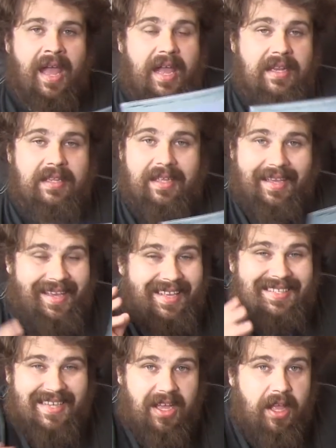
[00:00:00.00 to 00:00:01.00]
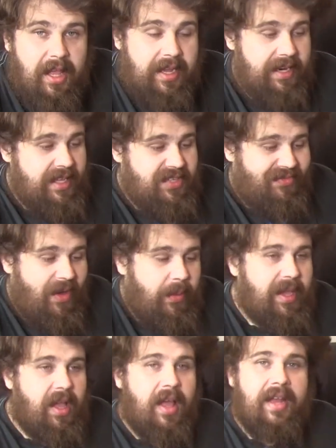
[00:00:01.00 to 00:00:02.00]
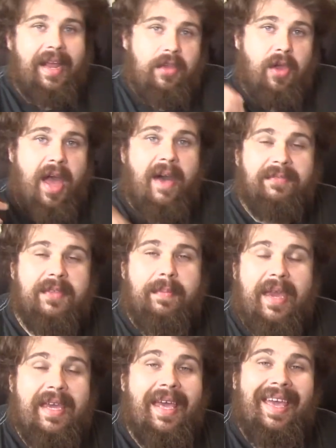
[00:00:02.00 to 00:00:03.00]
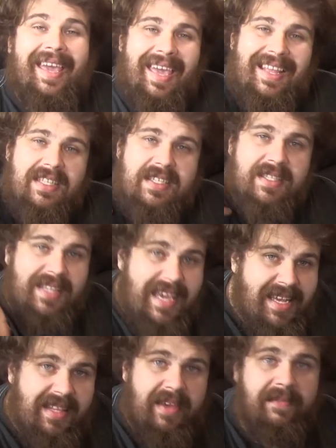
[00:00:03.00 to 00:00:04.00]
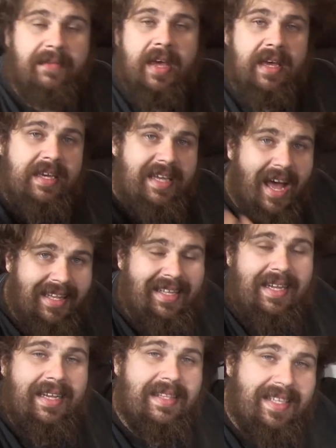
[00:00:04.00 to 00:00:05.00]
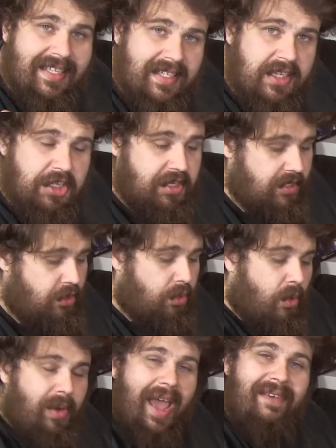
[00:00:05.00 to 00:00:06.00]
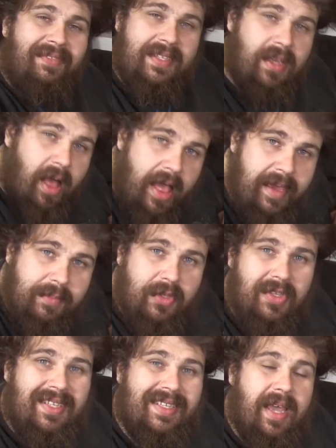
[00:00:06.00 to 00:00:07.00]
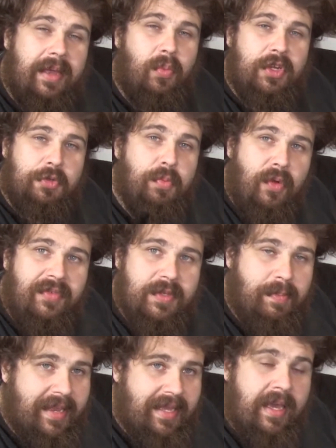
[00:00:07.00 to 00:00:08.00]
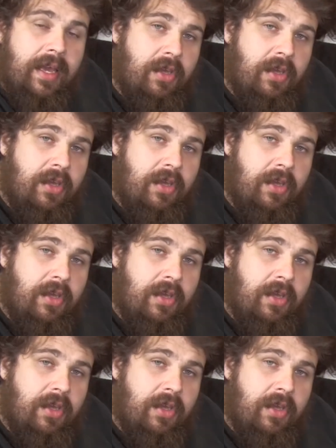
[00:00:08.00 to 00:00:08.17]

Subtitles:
And it's hard, it's very hard, and you have to make instinctive gut decisions. You don't have time to decide which move is better.